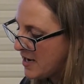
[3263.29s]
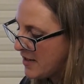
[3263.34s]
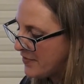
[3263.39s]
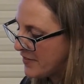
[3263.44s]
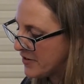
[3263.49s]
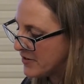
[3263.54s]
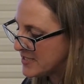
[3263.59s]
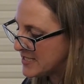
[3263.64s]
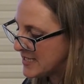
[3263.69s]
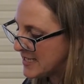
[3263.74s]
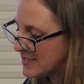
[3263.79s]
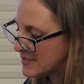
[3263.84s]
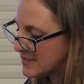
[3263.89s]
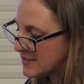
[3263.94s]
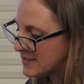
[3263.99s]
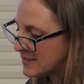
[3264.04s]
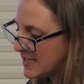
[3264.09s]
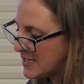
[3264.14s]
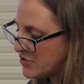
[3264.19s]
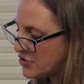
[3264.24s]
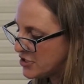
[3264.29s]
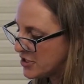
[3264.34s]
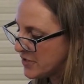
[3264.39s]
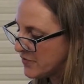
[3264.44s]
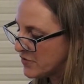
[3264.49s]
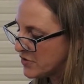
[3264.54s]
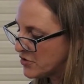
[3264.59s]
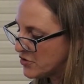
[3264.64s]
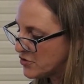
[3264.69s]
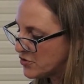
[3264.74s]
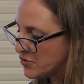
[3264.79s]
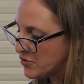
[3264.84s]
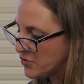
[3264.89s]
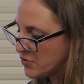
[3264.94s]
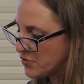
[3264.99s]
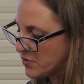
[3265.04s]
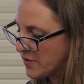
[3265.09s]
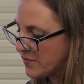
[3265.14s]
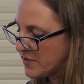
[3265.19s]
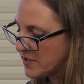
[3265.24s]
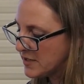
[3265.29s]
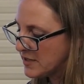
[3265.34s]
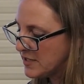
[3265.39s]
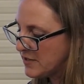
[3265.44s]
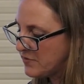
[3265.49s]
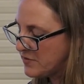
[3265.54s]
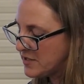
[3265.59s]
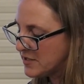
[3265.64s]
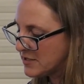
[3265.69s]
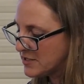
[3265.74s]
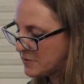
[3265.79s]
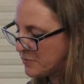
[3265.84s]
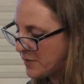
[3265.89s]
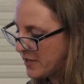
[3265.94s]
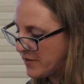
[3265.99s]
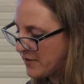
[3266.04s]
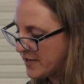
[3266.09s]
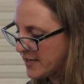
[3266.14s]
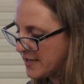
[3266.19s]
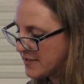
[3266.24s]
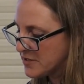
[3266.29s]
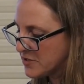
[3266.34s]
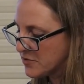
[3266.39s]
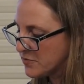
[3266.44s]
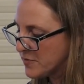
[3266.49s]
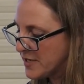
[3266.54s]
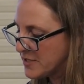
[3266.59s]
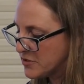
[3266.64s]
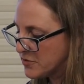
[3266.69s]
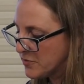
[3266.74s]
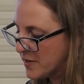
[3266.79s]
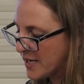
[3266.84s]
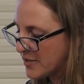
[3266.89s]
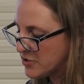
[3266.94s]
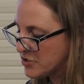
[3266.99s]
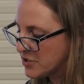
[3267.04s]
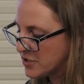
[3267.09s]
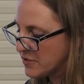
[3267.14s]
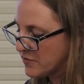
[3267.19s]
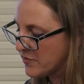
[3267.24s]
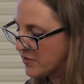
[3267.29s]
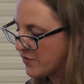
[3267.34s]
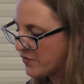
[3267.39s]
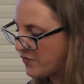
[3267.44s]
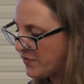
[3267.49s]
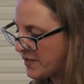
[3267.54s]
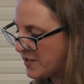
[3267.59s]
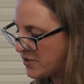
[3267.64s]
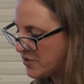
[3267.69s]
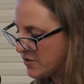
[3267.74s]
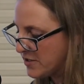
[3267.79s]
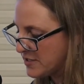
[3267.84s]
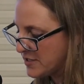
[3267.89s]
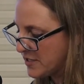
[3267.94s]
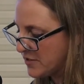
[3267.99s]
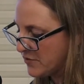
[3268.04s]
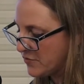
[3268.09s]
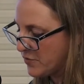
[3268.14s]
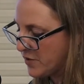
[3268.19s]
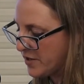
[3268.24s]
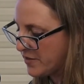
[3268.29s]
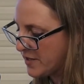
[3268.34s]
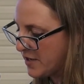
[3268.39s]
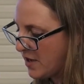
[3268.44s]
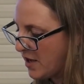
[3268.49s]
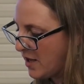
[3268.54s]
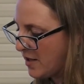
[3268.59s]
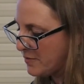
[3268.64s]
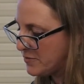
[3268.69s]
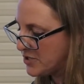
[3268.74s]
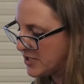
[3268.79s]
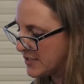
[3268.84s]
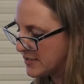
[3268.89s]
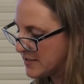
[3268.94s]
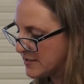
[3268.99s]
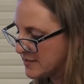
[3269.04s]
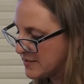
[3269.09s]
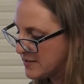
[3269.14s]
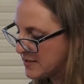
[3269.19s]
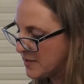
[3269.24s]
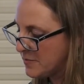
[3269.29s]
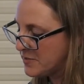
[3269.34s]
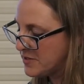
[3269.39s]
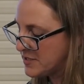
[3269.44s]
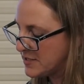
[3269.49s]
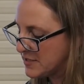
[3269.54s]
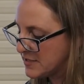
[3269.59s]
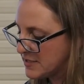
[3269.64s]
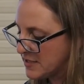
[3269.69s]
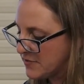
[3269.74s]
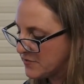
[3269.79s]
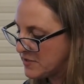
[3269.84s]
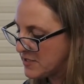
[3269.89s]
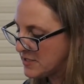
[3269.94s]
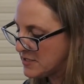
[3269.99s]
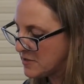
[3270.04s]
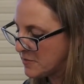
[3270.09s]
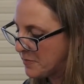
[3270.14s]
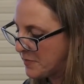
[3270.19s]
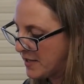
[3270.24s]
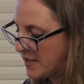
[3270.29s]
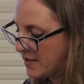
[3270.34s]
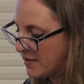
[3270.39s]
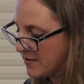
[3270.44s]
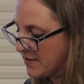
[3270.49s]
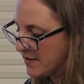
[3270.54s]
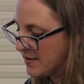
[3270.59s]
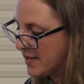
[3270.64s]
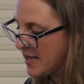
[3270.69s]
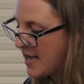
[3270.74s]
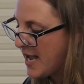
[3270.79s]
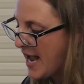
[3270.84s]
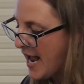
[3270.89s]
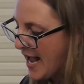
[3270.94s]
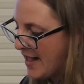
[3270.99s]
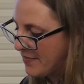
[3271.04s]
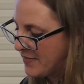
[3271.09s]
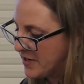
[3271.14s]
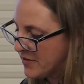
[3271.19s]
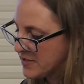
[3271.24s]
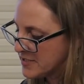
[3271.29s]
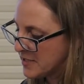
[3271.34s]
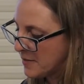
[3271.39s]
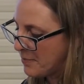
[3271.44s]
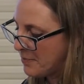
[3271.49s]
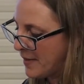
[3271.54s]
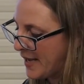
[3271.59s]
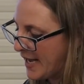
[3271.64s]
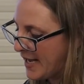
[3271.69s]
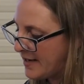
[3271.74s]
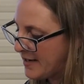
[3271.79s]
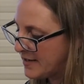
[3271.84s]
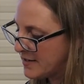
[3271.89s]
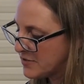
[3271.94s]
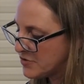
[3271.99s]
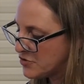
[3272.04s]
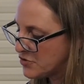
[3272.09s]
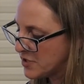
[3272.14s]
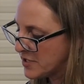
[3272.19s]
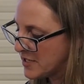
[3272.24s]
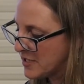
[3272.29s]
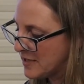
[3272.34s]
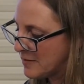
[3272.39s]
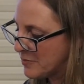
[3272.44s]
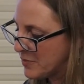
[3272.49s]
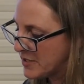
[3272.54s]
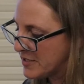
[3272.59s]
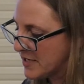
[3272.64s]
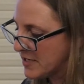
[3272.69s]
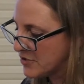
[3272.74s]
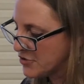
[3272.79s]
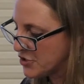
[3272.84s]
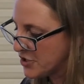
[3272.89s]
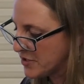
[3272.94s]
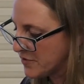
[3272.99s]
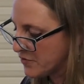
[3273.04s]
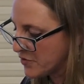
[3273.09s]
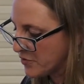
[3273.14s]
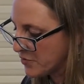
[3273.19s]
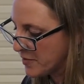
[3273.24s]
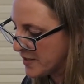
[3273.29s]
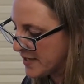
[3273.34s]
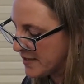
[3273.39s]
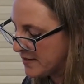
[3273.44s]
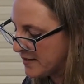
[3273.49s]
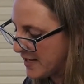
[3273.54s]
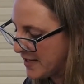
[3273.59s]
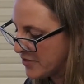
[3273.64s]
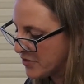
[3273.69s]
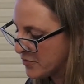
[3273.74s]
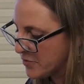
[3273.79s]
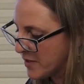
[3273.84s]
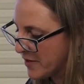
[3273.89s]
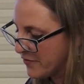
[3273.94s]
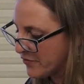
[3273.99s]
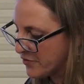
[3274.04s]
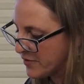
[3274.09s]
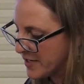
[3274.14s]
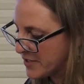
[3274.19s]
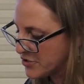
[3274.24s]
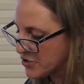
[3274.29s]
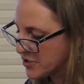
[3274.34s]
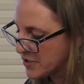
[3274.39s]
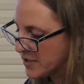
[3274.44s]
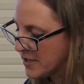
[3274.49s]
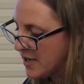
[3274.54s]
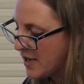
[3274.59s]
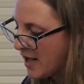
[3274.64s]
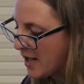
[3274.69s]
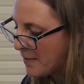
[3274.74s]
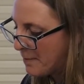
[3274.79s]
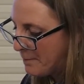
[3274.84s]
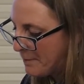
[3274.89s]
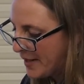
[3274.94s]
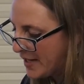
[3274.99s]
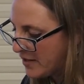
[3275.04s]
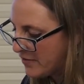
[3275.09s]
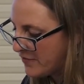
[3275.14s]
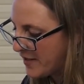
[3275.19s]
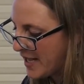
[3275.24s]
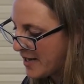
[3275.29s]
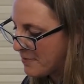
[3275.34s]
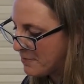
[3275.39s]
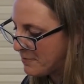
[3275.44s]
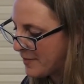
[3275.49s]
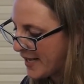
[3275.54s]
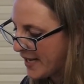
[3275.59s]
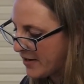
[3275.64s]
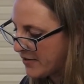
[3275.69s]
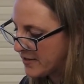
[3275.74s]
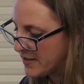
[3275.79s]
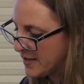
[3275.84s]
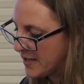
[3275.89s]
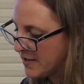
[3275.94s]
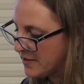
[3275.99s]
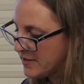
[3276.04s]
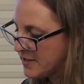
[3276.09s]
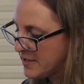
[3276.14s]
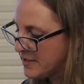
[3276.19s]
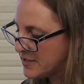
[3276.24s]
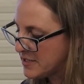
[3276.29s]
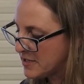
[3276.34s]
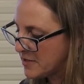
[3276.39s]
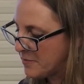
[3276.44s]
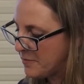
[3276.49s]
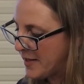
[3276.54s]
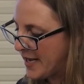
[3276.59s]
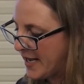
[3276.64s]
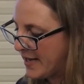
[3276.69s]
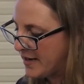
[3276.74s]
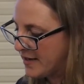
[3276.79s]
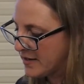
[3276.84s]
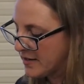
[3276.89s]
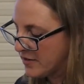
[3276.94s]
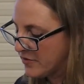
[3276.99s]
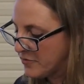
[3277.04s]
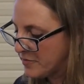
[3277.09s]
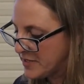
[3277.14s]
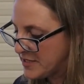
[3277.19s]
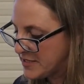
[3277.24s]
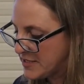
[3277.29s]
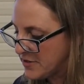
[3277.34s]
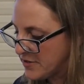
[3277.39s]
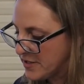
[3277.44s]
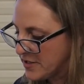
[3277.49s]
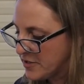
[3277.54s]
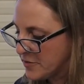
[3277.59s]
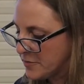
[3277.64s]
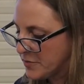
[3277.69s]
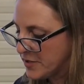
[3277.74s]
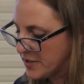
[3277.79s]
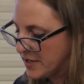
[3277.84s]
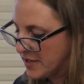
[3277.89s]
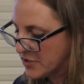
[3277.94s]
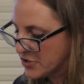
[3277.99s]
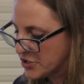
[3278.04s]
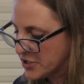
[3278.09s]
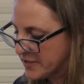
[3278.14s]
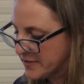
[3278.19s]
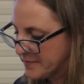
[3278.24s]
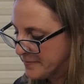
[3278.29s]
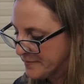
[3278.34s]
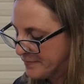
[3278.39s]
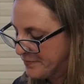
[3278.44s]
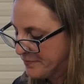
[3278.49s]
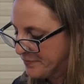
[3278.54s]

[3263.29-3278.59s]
There is an escalation of the true, of the lived experience, a resurrection of the figurative where the object and substance have disappeared. And there is a panic-stricken production of the real and the referential, above and parallel to the panic of material production.